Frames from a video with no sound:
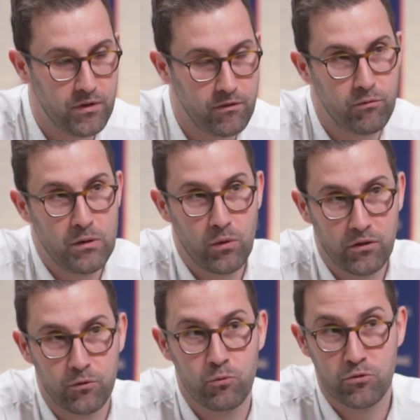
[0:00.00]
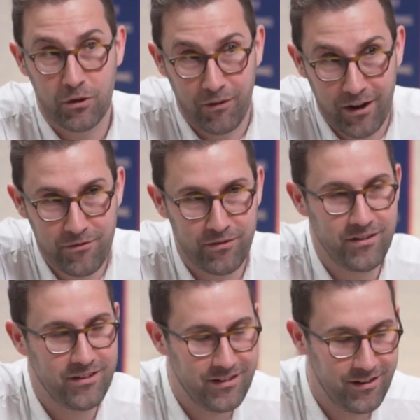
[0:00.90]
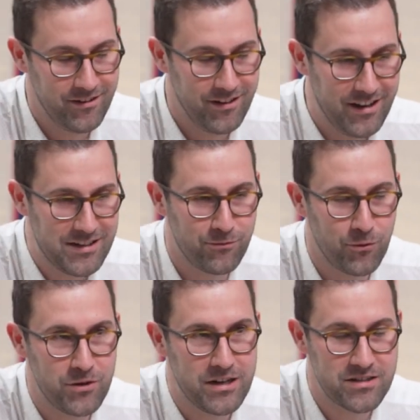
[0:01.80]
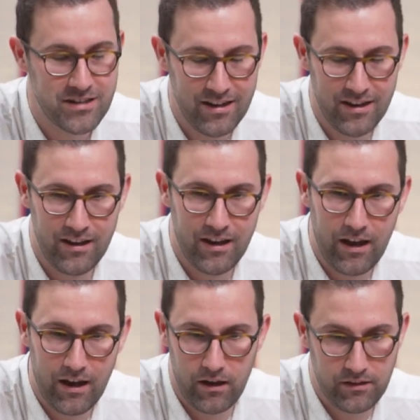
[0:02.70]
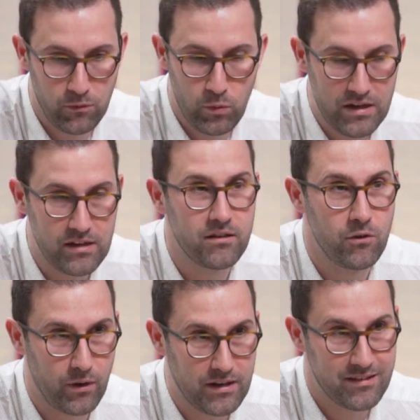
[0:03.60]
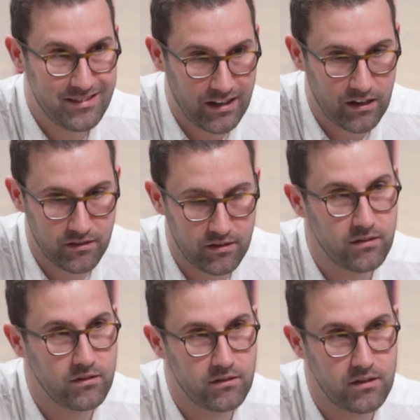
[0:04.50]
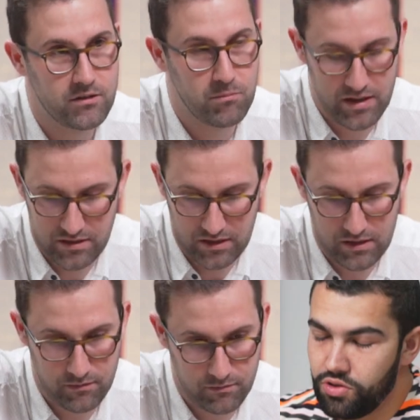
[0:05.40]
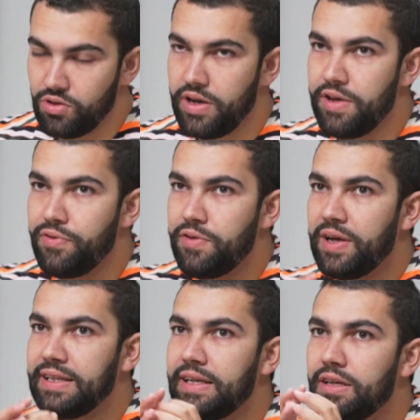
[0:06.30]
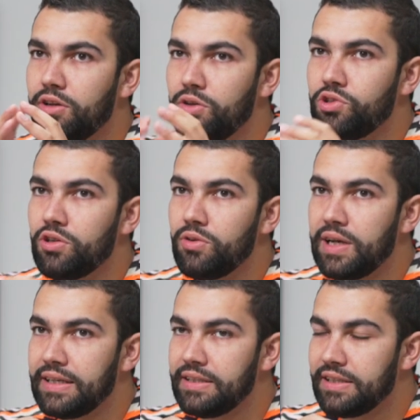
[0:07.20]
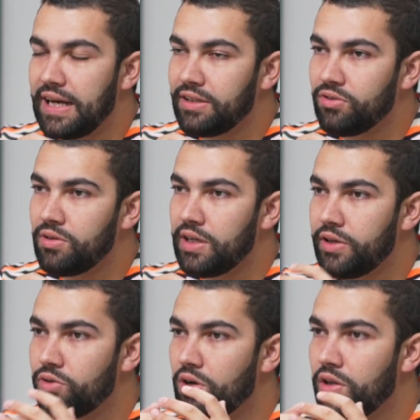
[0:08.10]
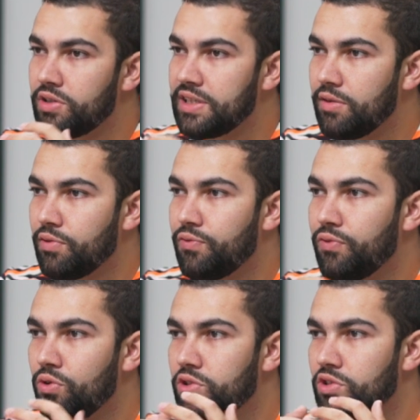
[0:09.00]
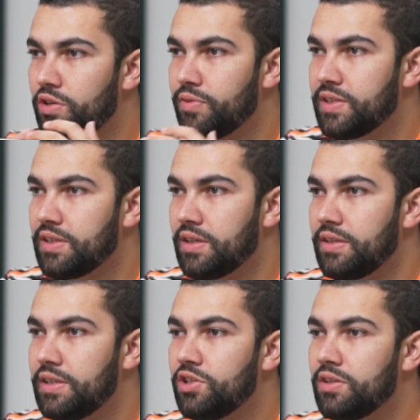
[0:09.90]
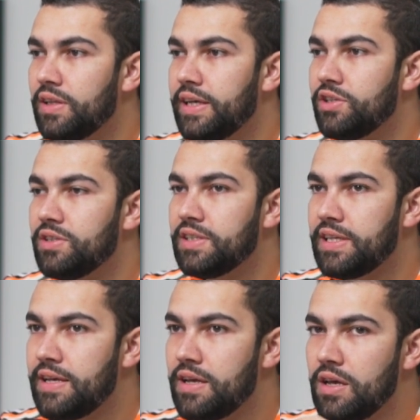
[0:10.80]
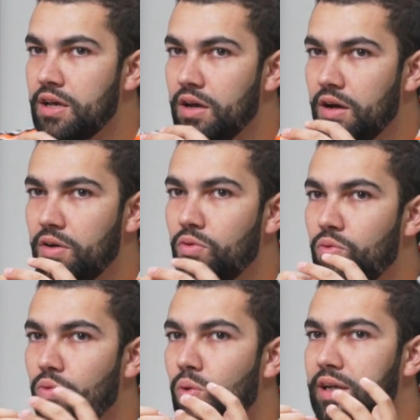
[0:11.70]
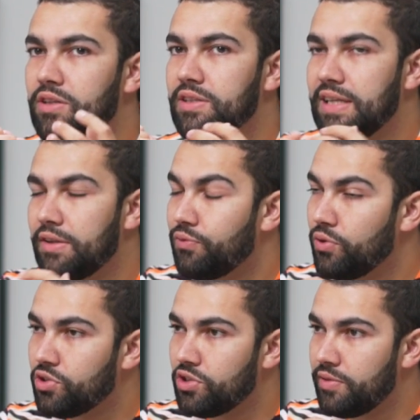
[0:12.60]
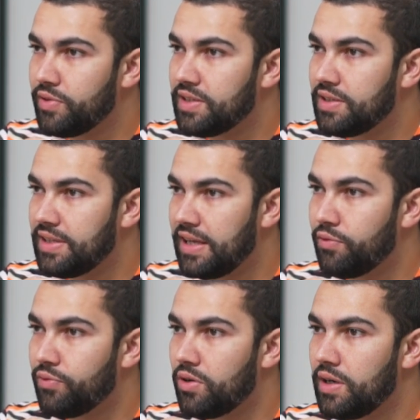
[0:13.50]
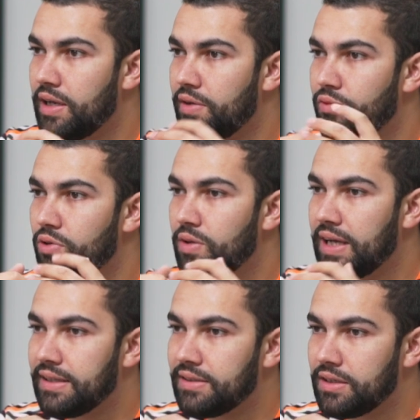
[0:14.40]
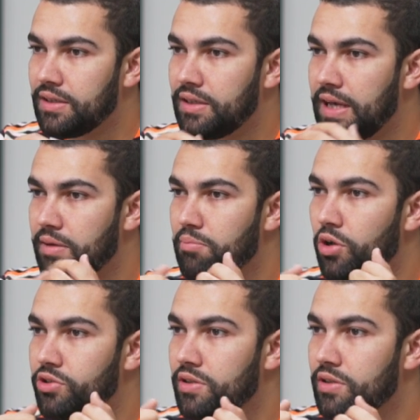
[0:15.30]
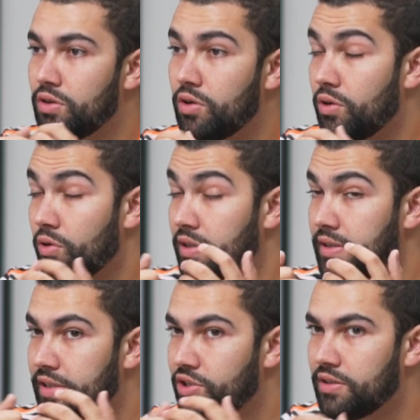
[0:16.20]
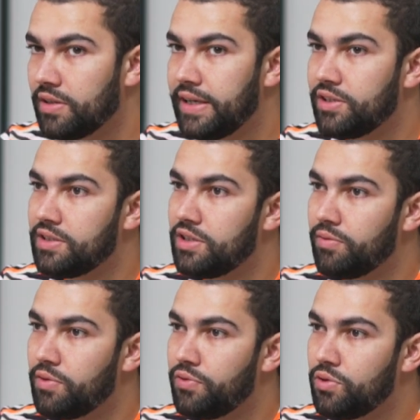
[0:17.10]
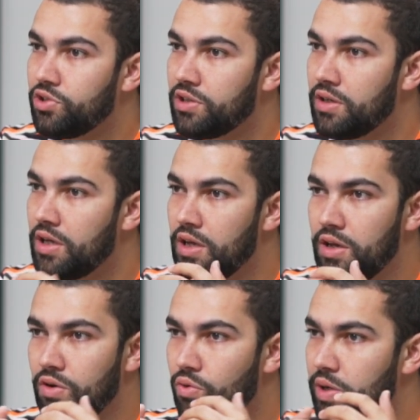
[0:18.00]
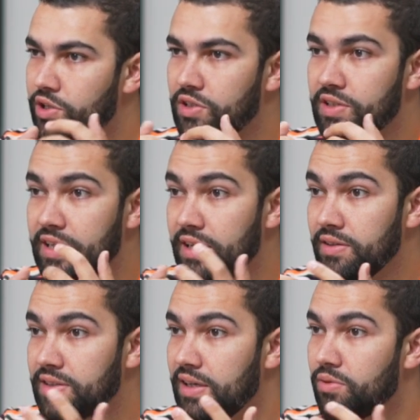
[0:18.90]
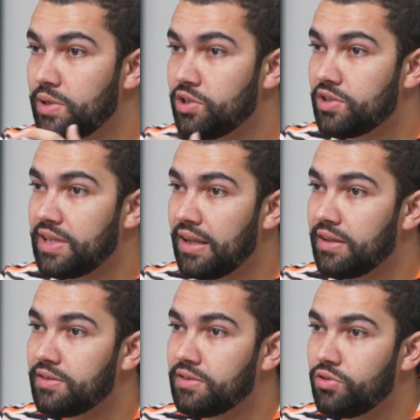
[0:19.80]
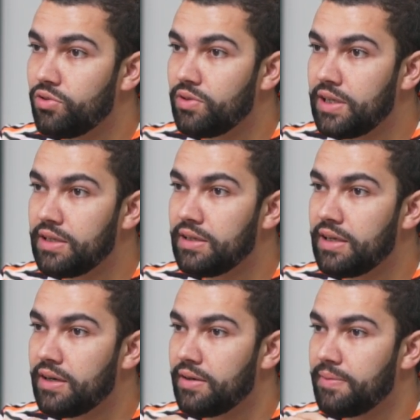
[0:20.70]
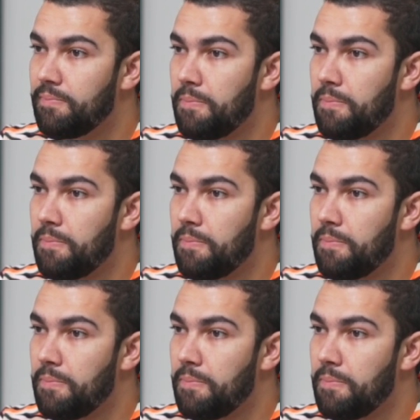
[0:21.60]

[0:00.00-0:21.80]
if we want to survive in the next 4 years. Then we need the right talent. That's the basic. So if I take a closer look at Intracto, you call yourself a full service digital agency. What does that full service stand for? If you look at the modern or the digital agency of the future, which skills and which talent do you need in there?